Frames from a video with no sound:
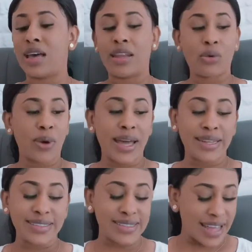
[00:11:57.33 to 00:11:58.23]
The wine
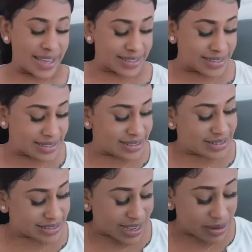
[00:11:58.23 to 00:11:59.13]
is
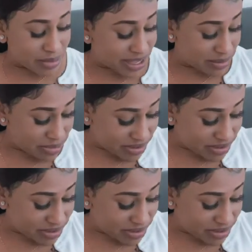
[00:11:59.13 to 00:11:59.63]
nice. Kind of making me